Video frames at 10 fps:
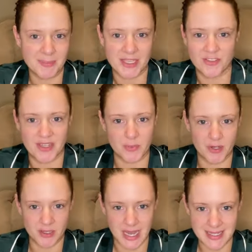because she didn't want
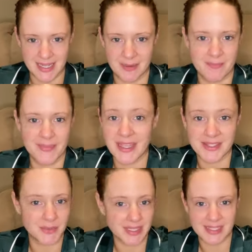to lie to him. That's
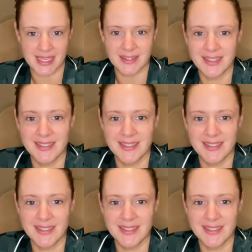all he said.